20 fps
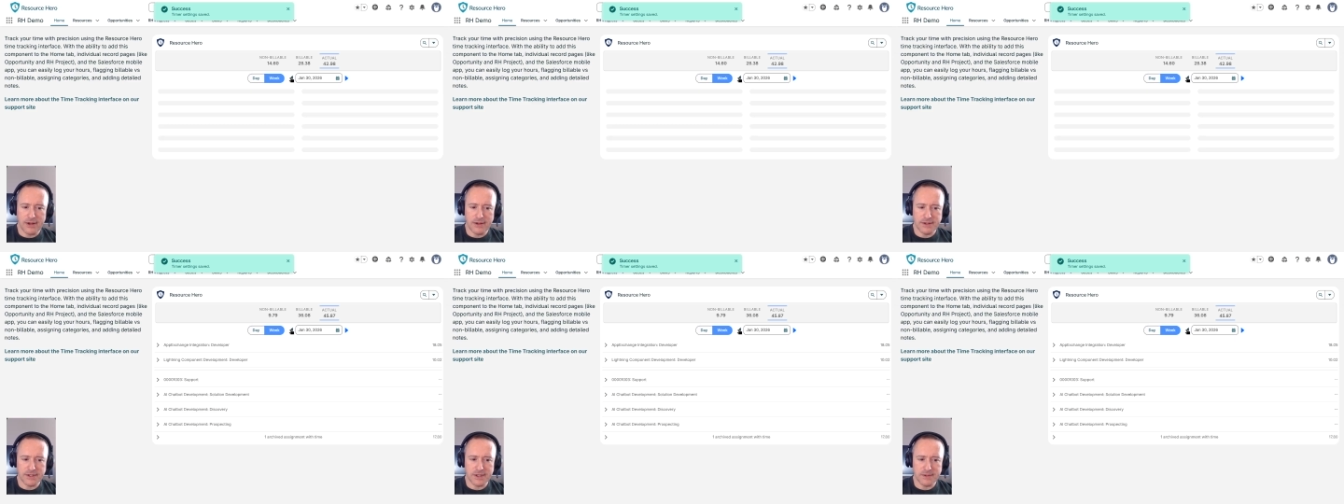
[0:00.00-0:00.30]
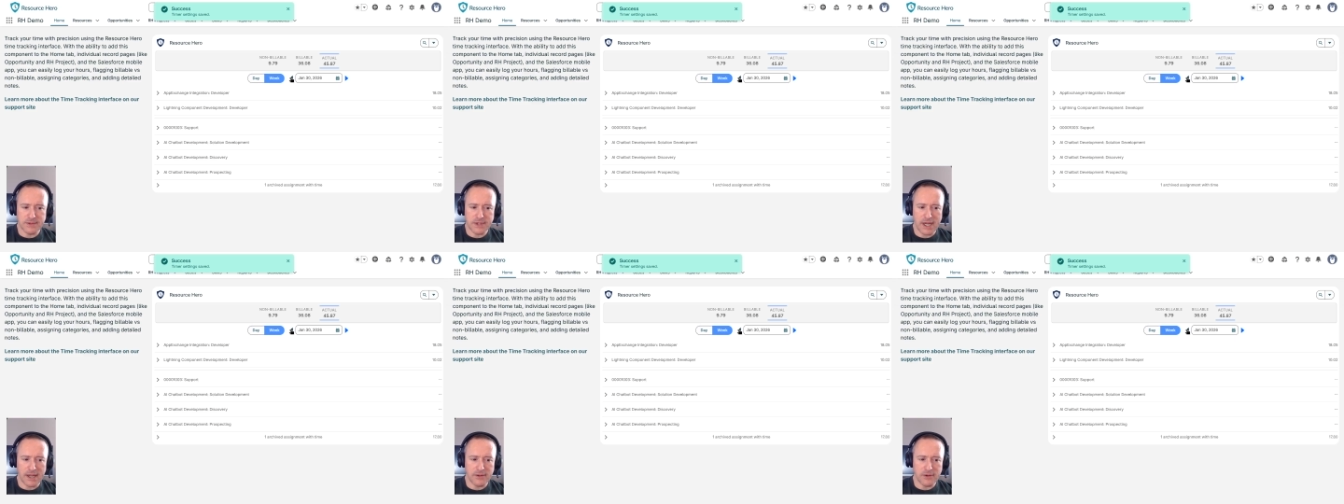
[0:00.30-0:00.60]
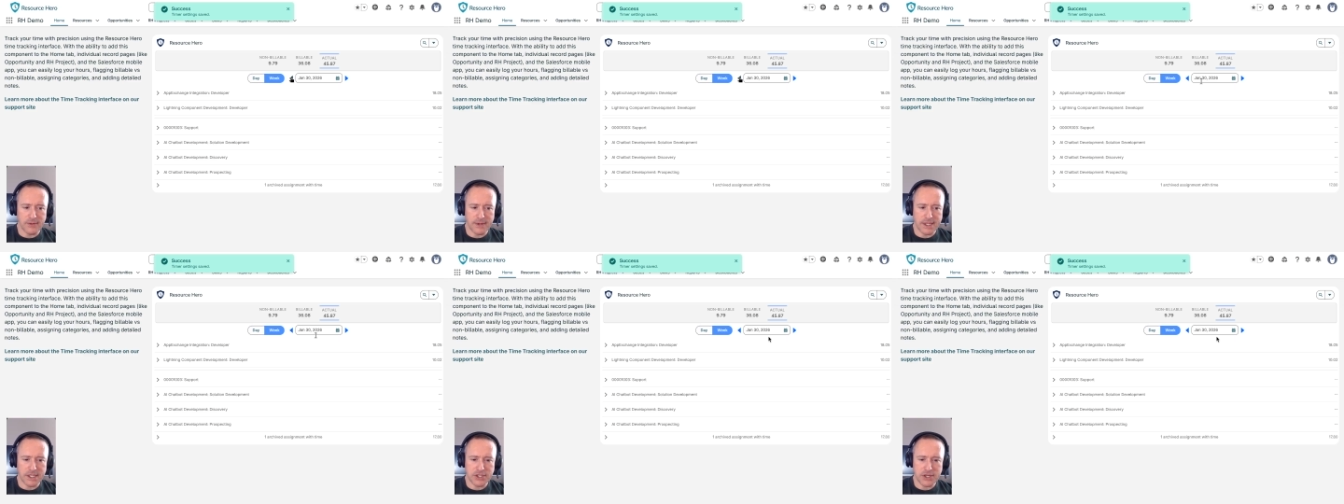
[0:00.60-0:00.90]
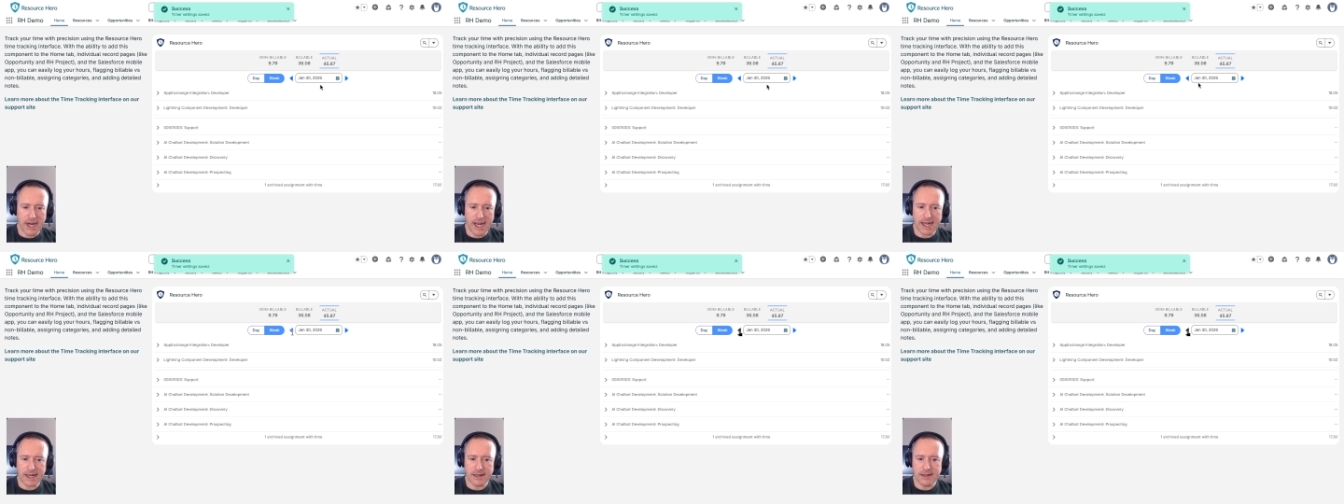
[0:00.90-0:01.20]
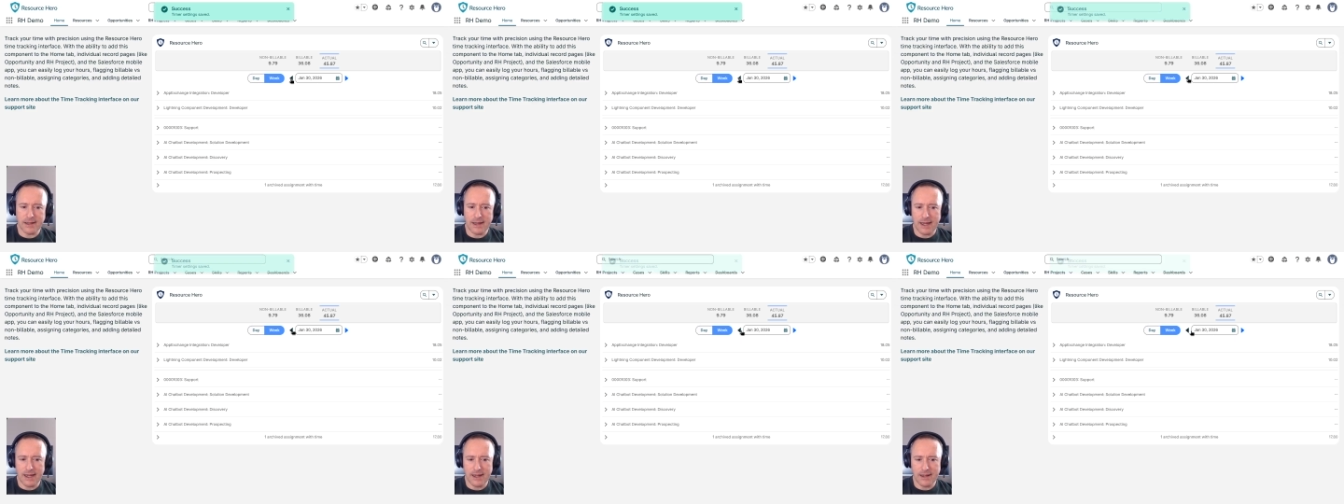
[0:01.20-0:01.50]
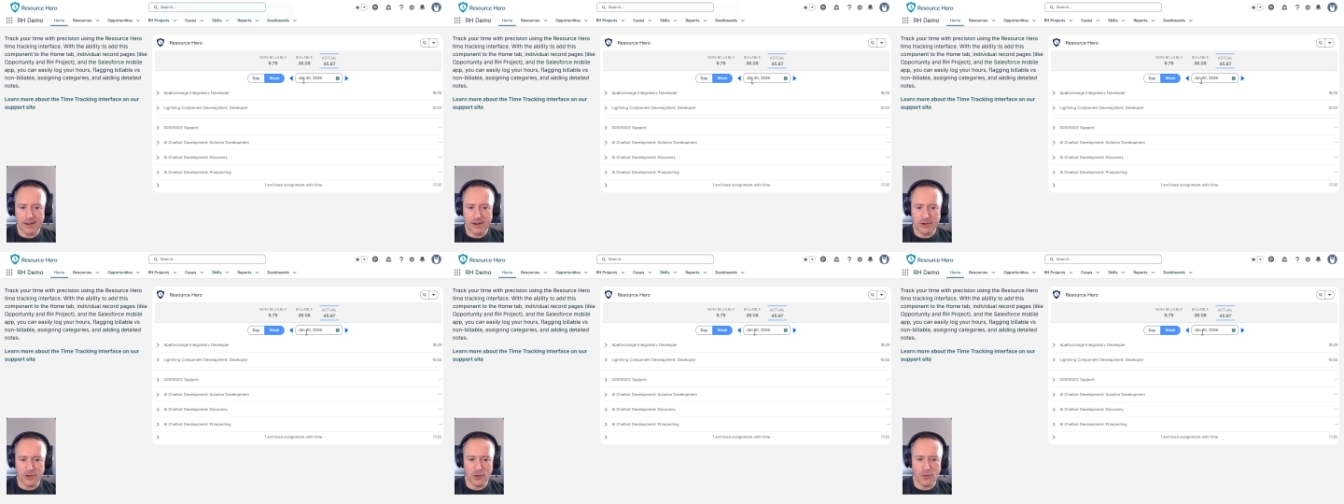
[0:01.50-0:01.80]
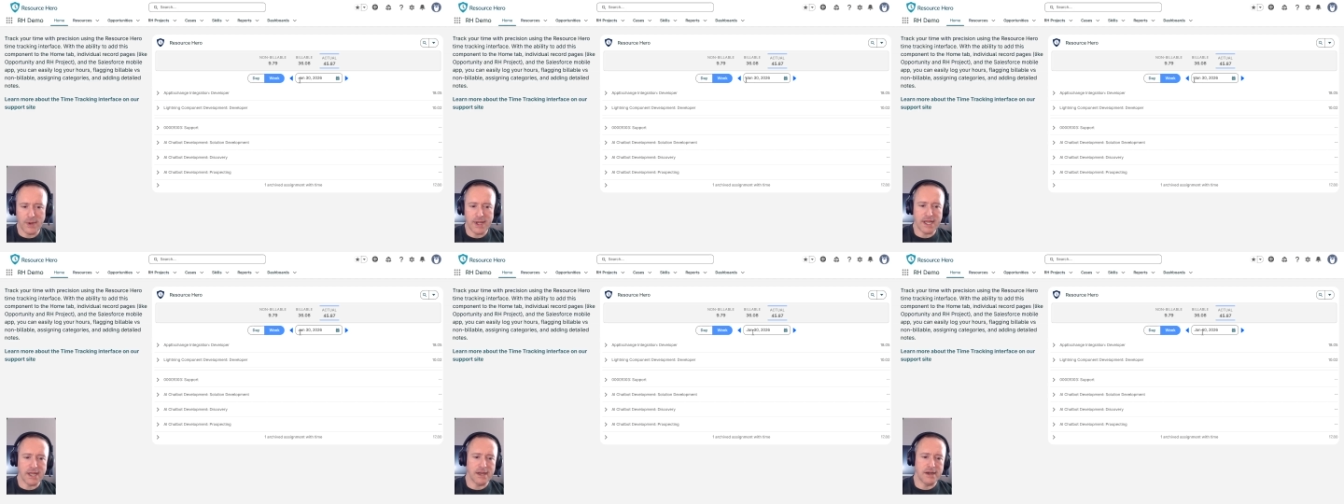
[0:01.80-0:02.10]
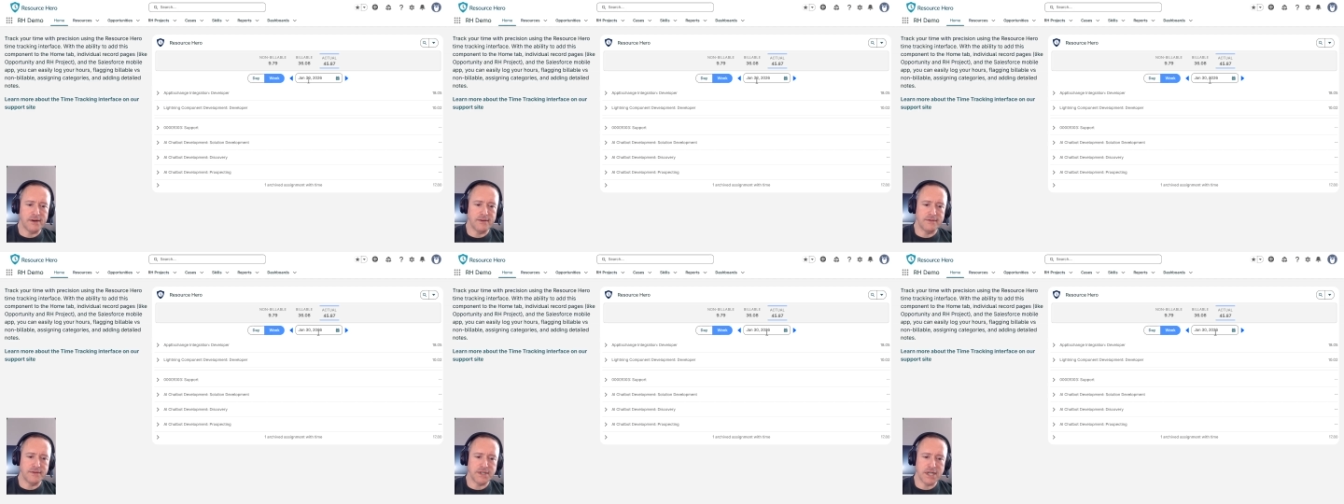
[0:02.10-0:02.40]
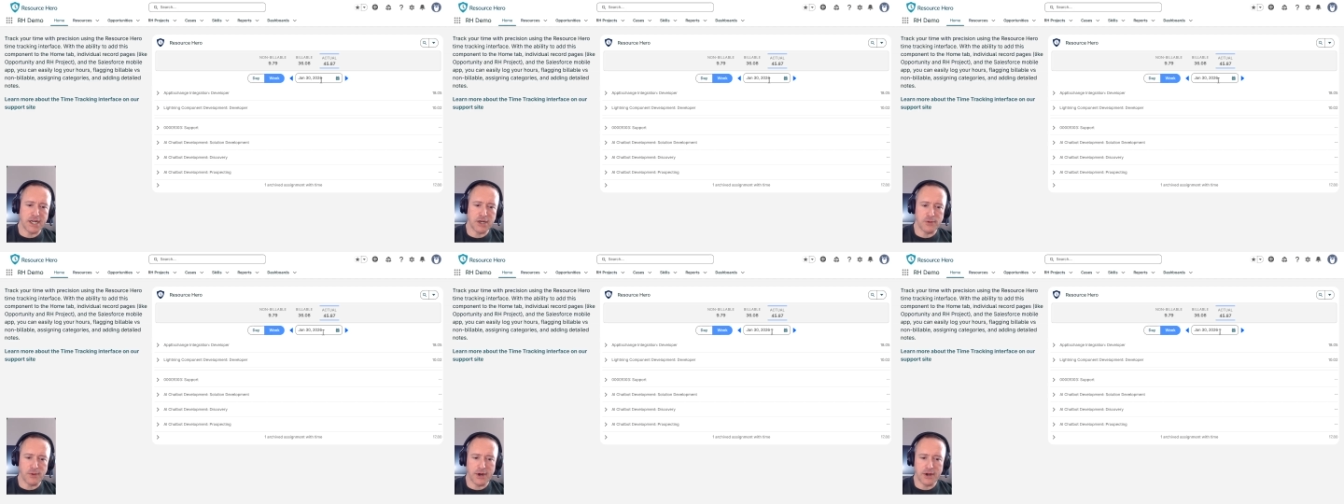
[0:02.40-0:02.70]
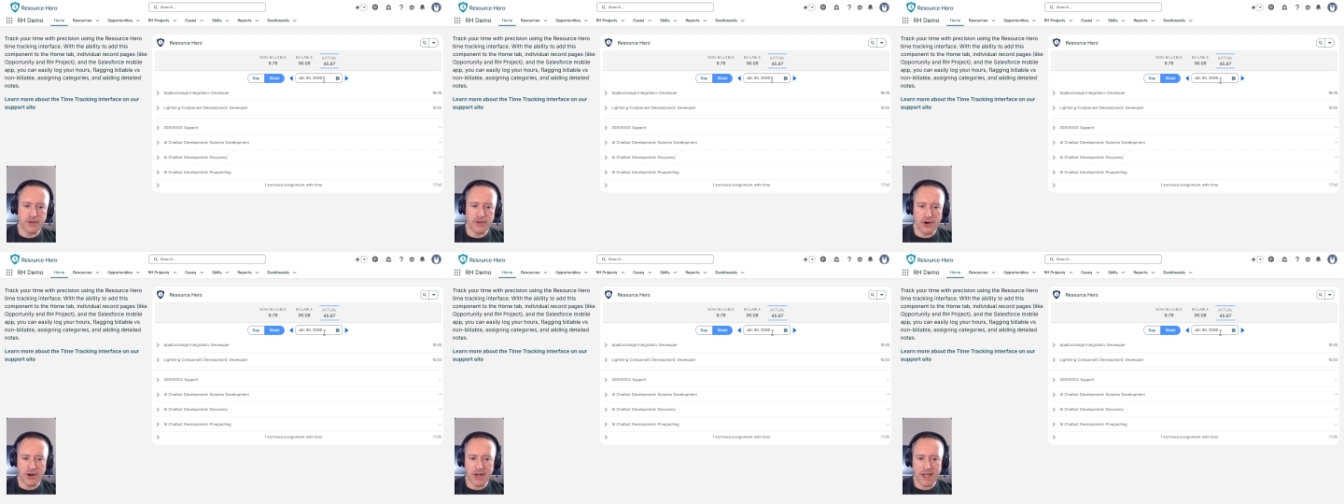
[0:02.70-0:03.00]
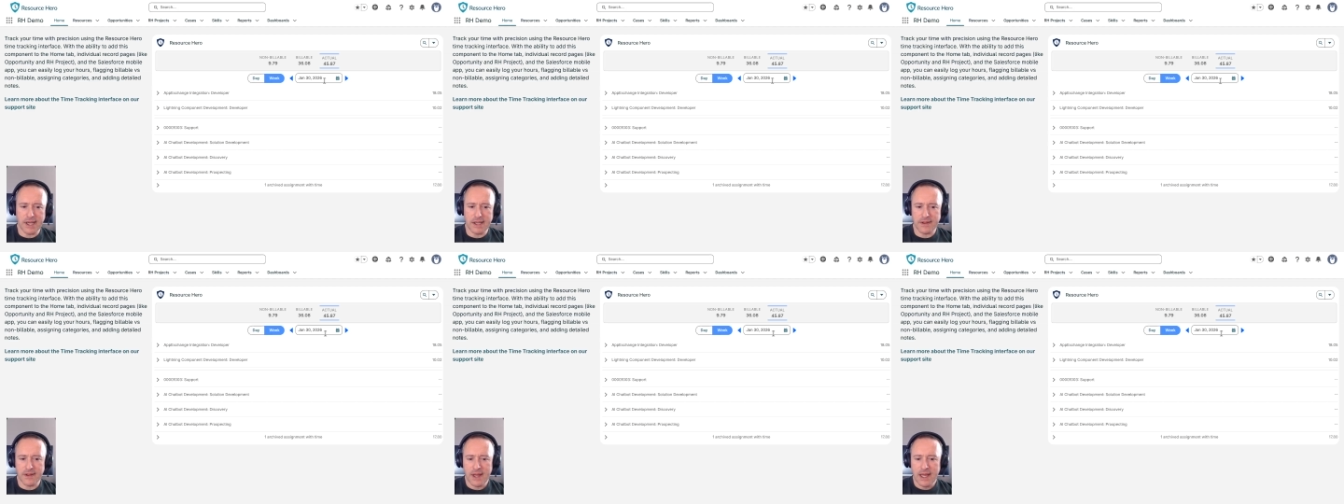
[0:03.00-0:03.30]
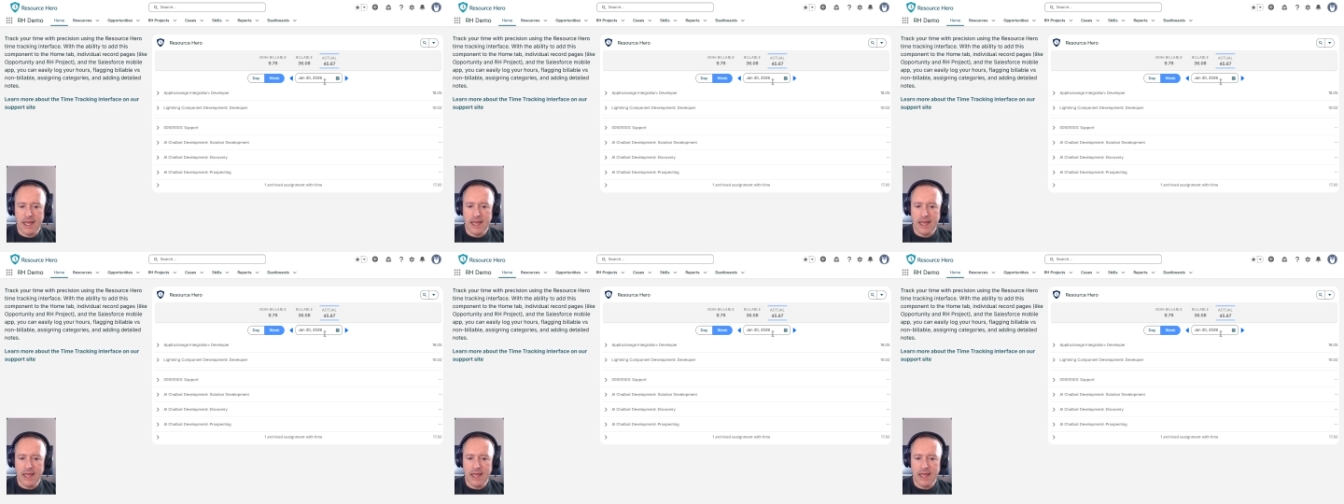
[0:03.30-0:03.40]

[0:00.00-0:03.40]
some time that we had tracked on the week of January 30th,